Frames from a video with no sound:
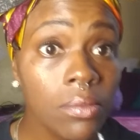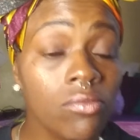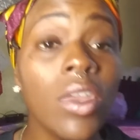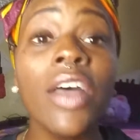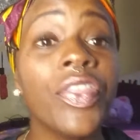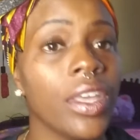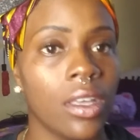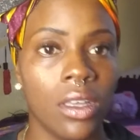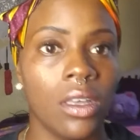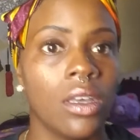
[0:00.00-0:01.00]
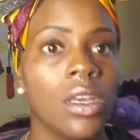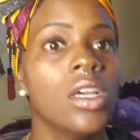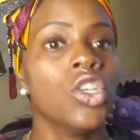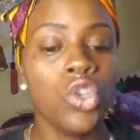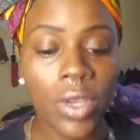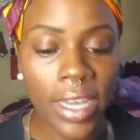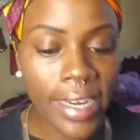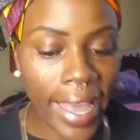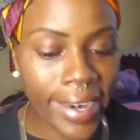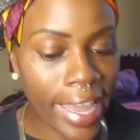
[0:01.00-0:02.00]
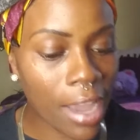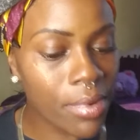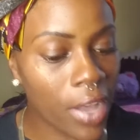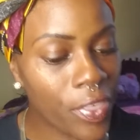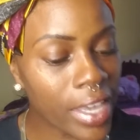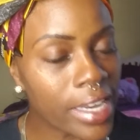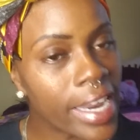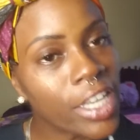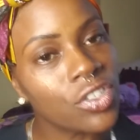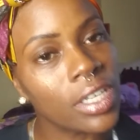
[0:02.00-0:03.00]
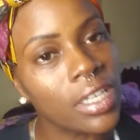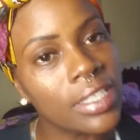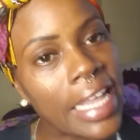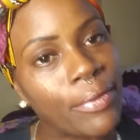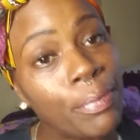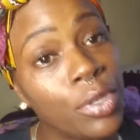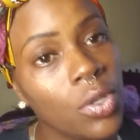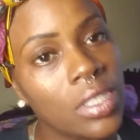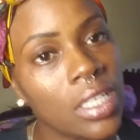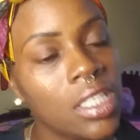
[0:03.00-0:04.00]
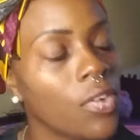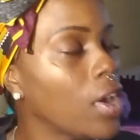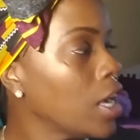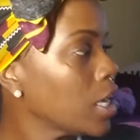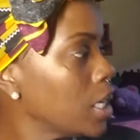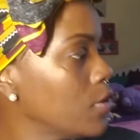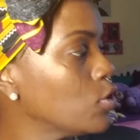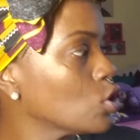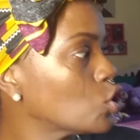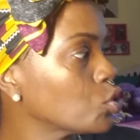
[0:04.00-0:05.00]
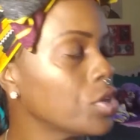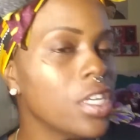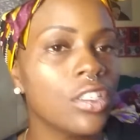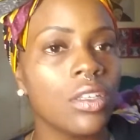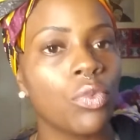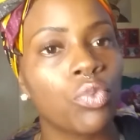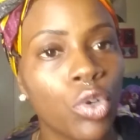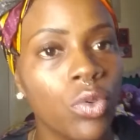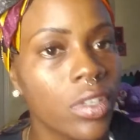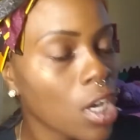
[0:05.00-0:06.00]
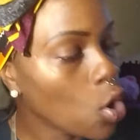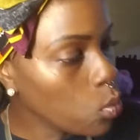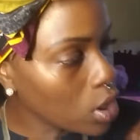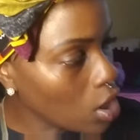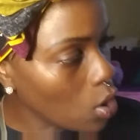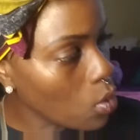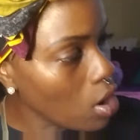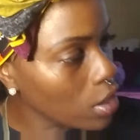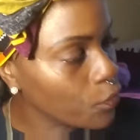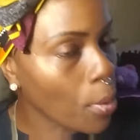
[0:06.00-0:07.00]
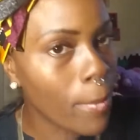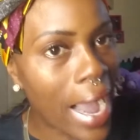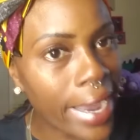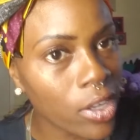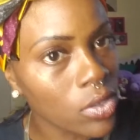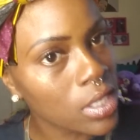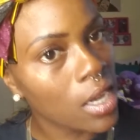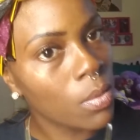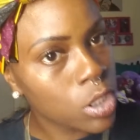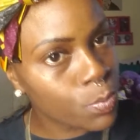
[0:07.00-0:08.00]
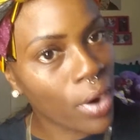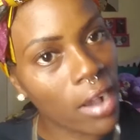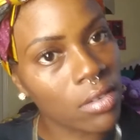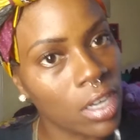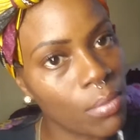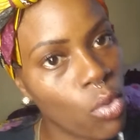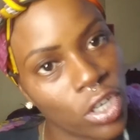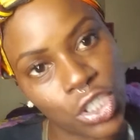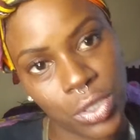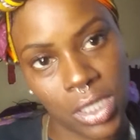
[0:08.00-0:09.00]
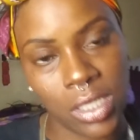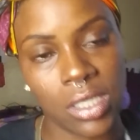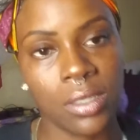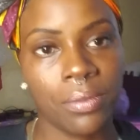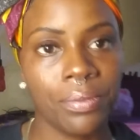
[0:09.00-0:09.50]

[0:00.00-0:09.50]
Nothing. You cannot name nothing in nature that does not reproduce itself. Even a tree's roots will go on for miles, sprouting up more trees.